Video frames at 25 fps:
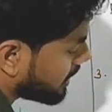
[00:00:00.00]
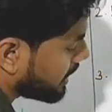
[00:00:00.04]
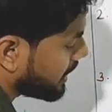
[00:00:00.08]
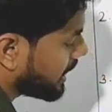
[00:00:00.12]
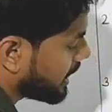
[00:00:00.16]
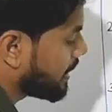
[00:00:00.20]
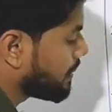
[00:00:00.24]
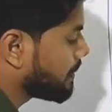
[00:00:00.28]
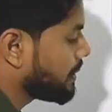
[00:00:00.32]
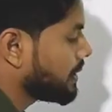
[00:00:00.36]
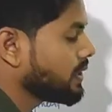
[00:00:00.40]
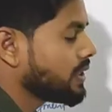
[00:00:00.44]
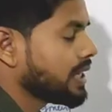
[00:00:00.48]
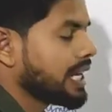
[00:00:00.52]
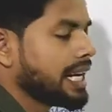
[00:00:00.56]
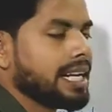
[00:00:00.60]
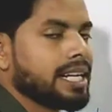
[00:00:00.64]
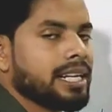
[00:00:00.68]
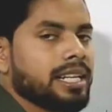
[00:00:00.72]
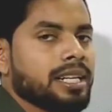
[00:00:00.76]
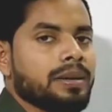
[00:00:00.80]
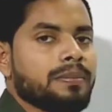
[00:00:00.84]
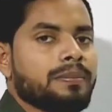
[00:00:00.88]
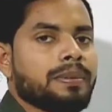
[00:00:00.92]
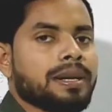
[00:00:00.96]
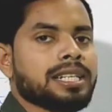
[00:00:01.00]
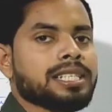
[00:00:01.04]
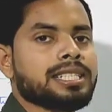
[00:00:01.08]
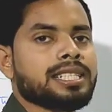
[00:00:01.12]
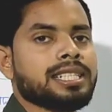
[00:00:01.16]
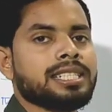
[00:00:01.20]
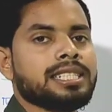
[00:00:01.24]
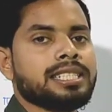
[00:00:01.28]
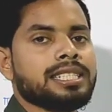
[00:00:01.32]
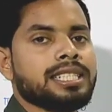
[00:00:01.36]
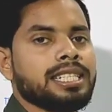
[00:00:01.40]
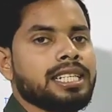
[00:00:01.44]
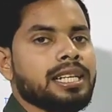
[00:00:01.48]
About
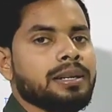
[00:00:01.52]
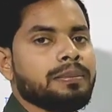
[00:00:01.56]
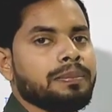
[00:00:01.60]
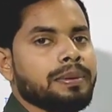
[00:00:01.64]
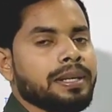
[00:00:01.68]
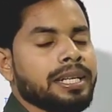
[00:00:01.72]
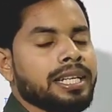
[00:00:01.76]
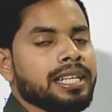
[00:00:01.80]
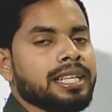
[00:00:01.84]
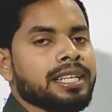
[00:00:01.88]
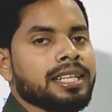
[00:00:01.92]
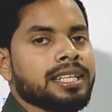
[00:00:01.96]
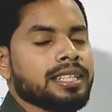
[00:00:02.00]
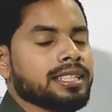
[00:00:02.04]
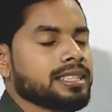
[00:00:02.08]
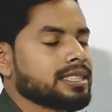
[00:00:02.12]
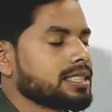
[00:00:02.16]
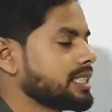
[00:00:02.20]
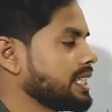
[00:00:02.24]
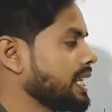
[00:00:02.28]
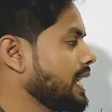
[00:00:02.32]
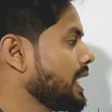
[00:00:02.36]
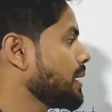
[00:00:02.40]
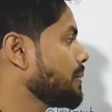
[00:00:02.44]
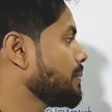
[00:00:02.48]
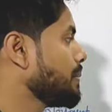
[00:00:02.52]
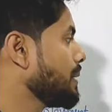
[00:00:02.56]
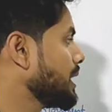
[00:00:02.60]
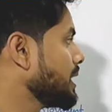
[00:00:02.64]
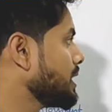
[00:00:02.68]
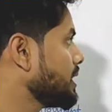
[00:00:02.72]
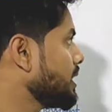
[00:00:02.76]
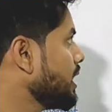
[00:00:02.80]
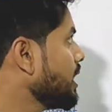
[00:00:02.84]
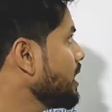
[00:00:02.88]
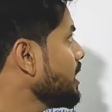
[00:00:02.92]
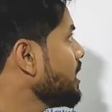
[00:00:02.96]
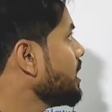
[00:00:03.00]
18% GDP share by
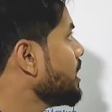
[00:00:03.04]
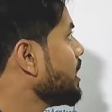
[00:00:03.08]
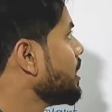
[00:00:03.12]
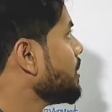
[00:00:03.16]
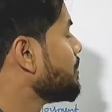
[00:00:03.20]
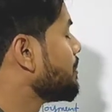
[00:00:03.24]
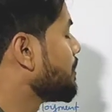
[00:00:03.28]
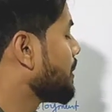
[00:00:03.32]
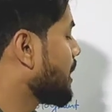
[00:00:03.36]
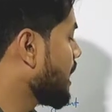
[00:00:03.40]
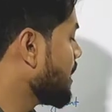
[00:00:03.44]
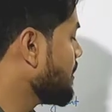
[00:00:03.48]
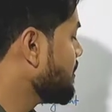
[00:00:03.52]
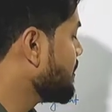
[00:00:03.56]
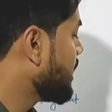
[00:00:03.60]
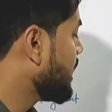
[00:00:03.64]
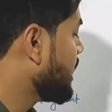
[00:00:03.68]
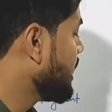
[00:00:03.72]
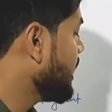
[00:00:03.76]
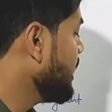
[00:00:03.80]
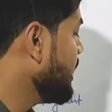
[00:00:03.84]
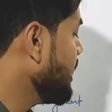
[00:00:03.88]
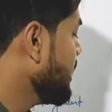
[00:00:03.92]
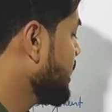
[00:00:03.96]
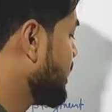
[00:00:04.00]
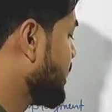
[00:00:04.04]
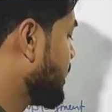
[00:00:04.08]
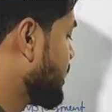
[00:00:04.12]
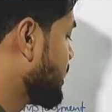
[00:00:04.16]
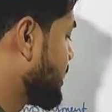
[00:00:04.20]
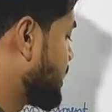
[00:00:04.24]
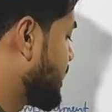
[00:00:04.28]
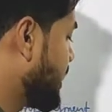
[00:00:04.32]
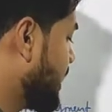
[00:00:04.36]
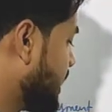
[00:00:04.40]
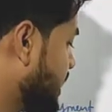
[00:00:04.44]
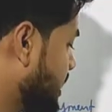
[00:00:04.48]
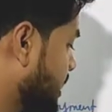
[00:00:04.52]
the primary
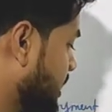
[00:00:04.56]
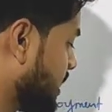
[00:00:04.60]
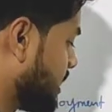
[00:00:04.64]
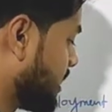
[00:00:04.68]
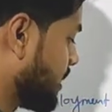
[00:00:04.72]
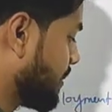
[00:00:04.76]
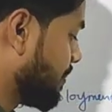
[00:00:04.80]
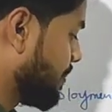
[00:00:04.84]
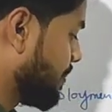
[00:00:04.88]
sector.